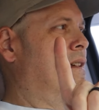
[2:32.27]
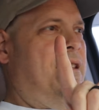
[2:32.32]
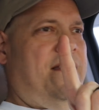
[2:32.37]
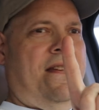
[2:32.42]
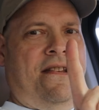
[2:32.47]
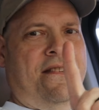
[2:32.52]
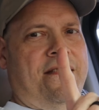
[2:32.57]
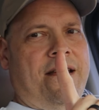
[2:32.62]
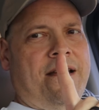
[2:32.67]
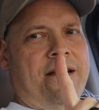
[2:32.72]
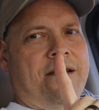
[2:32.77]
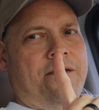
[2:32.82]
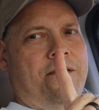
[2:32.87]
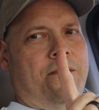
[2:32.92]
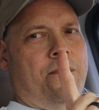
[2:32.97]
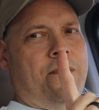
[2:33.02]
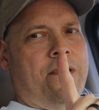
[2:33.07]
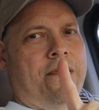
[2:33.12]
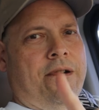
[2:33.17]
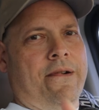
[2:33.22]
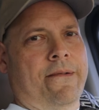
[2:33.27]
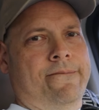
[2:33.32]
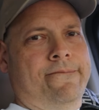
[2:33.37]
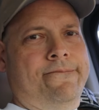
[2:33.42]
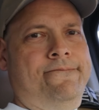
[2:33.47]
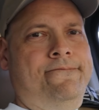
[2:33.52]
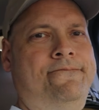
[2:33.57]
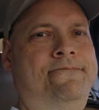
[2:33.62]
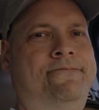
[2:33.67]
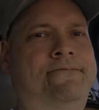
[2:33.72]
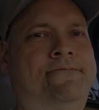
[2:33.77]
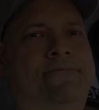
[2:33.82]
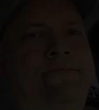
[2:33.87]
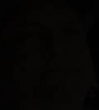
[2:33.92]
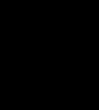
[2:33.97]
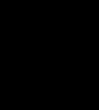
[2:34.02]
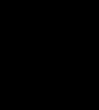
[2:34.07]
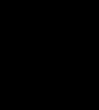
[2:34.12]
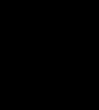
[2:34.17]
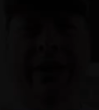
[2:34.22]
That's not going to work.
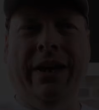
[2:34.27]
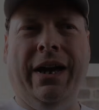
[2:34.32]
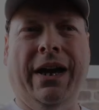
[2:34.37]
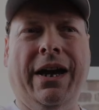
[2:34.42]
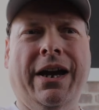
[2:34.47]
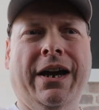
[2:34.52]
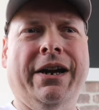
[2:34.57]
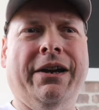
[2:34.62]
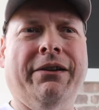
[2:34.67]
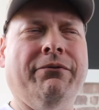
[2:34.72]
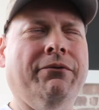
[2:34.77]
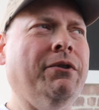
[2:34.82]
All right,